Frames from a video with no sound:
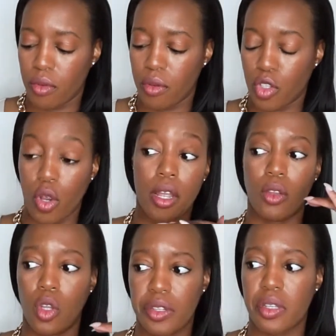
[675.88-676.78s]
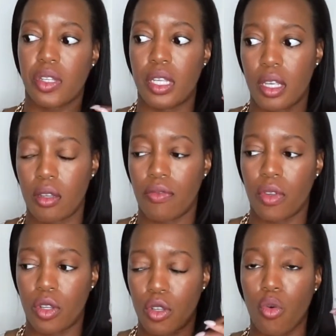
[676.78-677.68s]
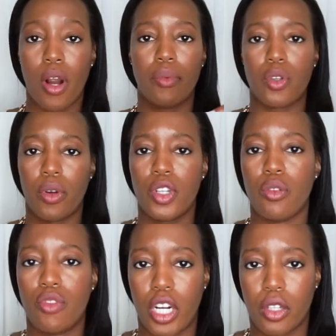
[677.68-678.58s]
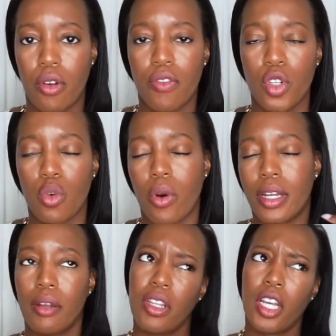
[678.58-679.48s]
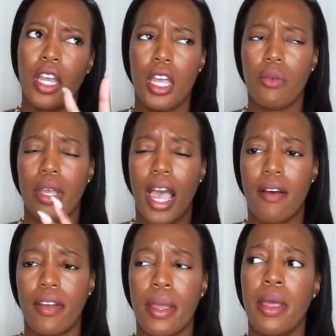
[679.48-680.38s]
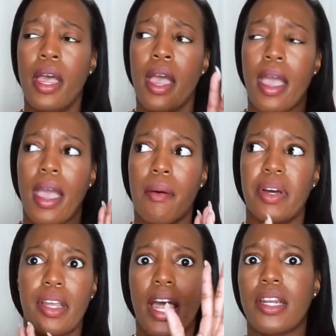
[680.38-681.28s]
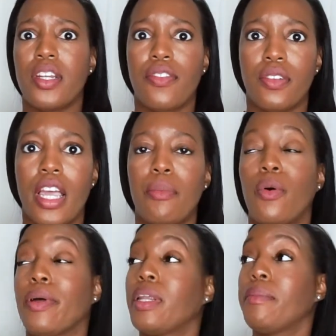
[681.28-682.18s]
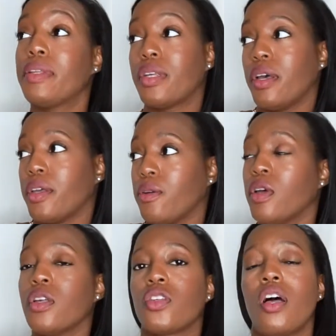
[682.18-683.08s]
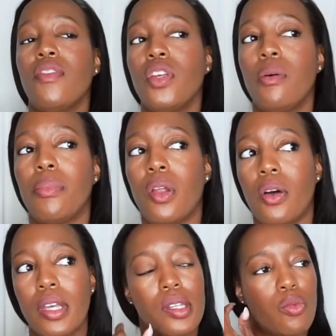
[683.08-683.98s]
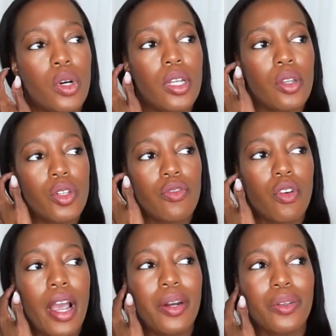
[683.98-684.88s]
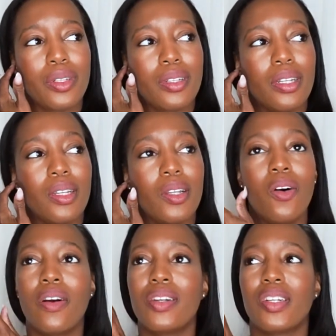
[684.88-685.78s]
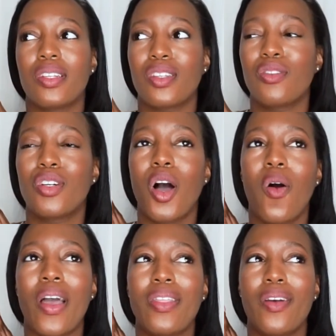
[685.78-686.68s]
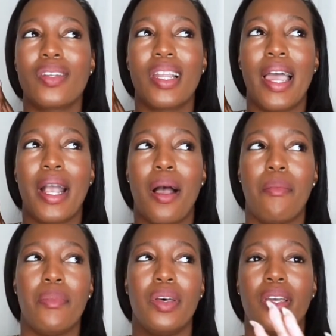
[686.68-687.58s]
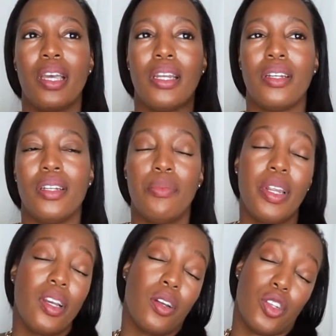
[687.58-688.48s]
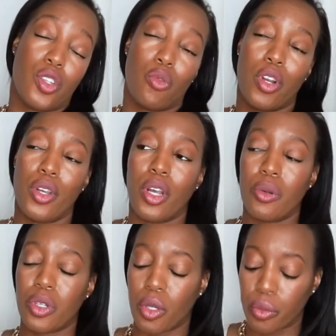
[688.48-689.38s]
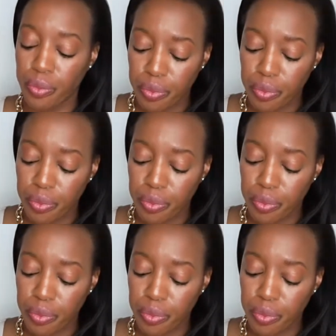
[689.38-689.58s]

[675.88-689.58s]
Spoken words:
so I looked to see if the store I was going to check their inventory, and they were like, oh, yeah, we have it. But it had a different label. And let me tell you, Sauvignon Blanc is one of those varietals, Lord Jesus, you go and there's like a million, depending on the store you go to.